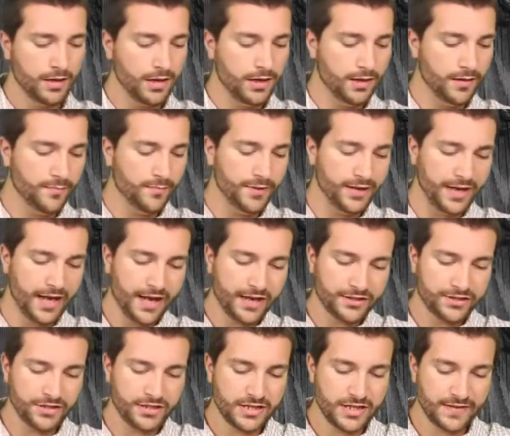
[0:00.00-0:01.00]
but
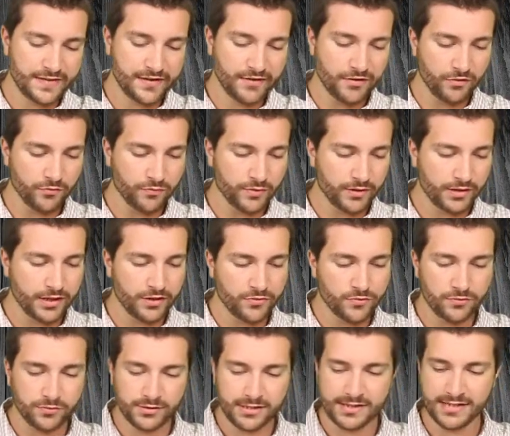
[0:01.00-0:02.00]
actually they're a really
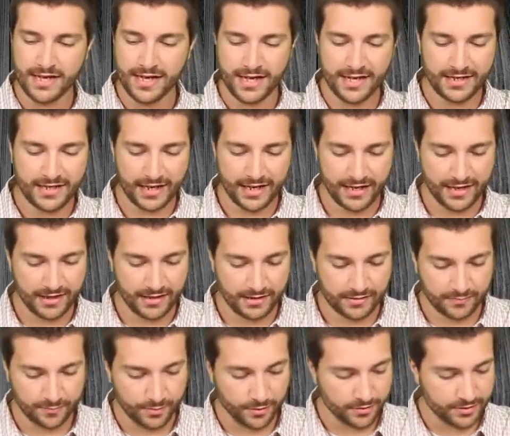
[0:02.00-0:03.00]
cool design,
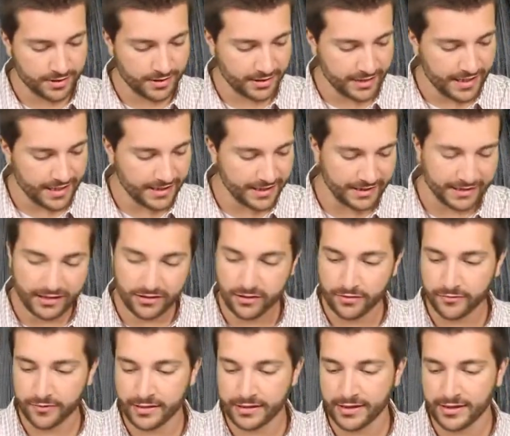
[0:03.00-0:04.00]
and personally I think they
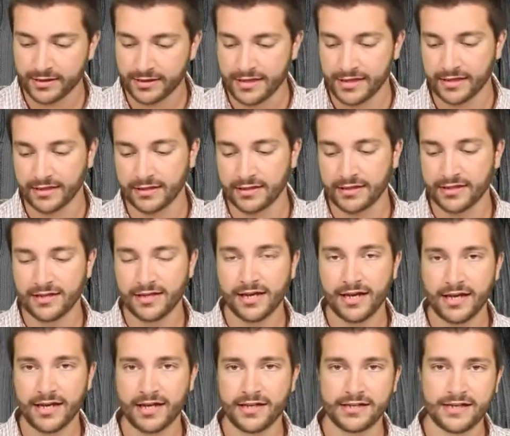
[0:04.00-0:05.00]
look really clean,
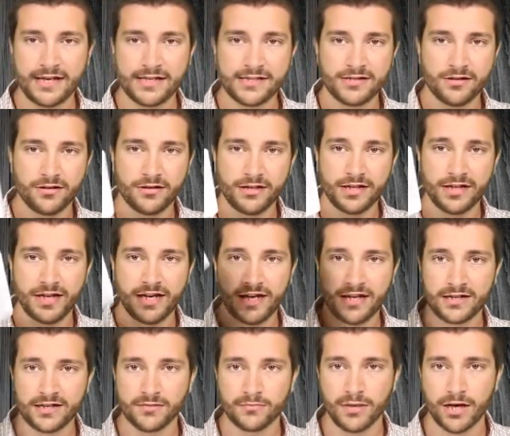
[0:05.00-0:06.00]
and that's all you
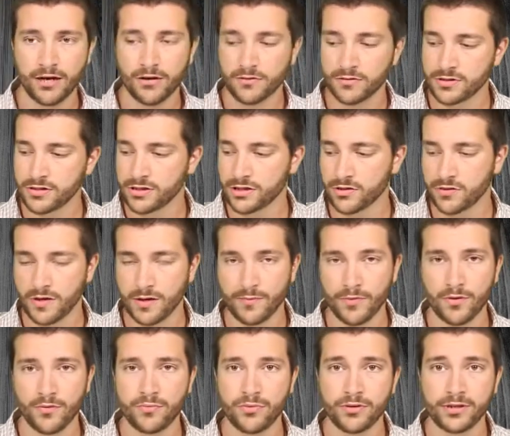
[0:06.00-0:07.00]
get in the box, so
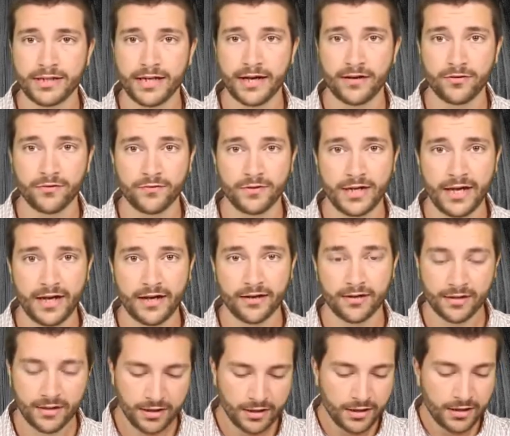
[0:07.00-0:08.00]
I'm gonna put that over there.
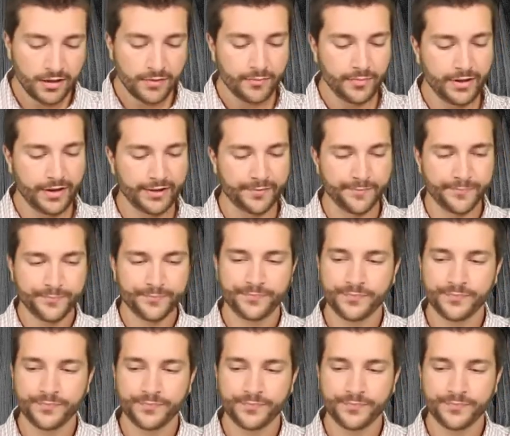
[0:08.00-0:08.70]
But